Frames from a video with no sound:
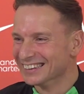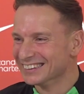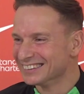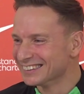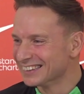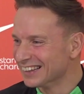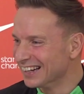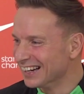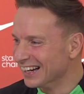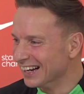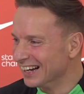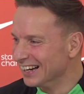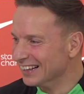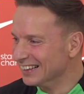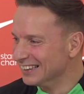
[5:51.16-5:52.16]
and
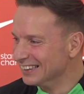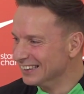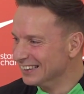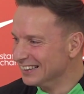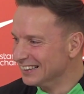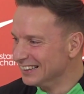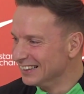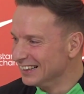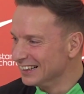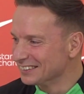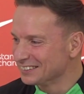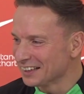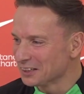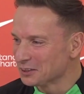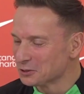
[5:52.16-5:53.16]
uh,
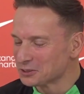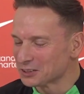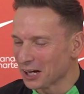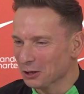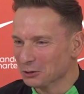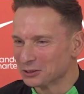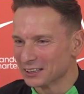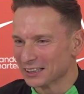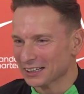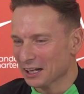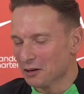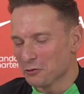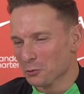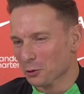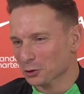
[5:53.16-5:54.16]
and thank you scouting and
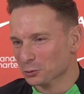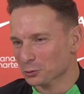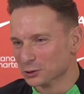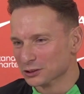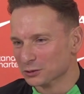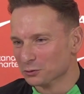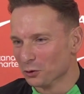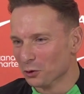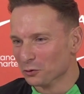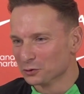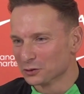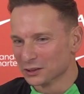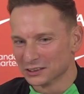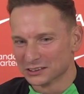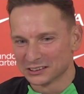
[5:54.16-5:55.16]
everyone who was
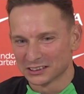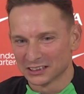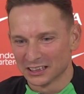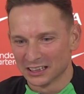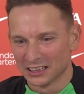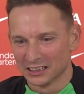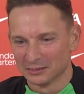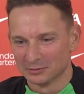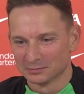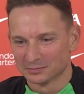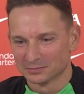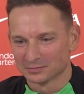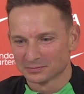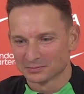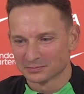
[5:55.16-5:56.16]
involved. It's uh,
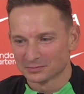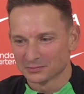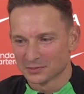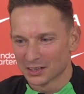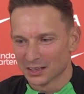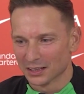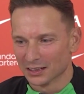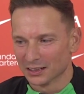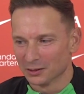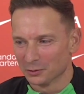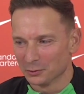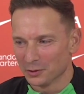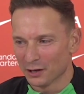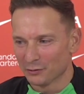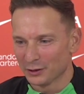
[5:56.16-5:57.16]
uh
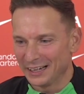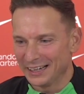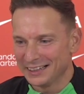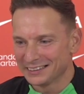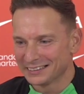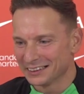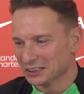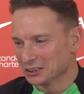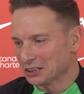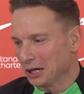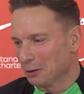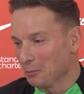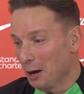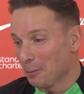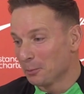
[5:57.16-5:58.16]
we have an eight, and
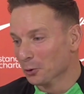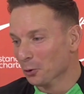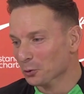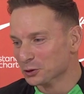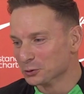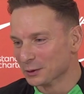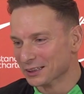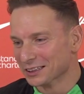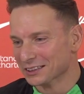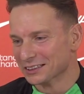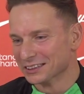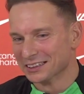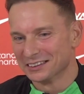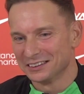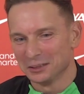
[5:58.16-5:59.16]
I'm happy always when the
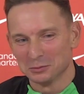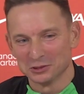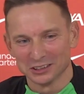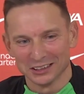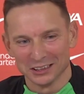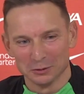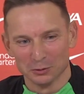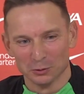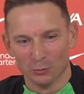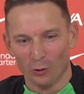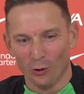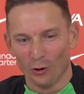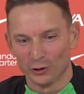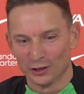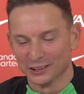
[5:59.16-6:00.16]
team is a little bit
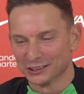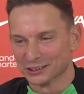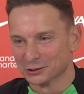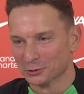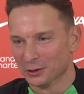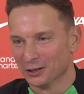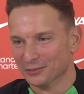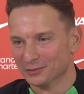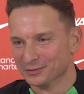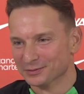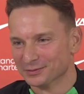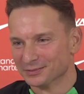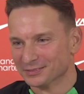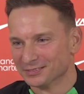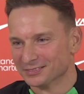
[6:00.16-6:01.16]
more orange as well.
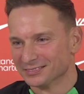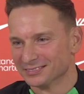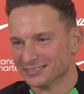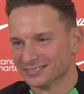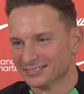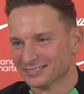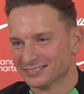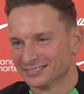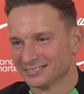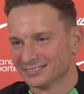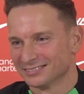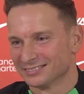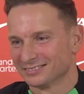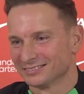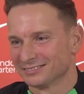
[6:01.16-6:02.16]

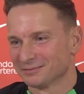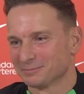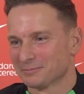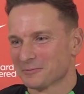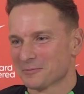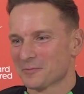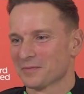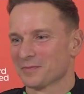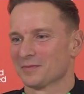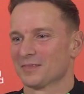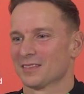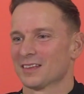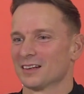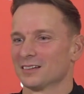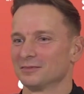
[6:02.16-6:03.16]
We saw obviously Luke Chambers
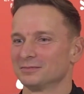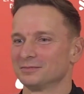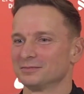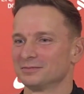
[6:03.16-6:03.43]
make his full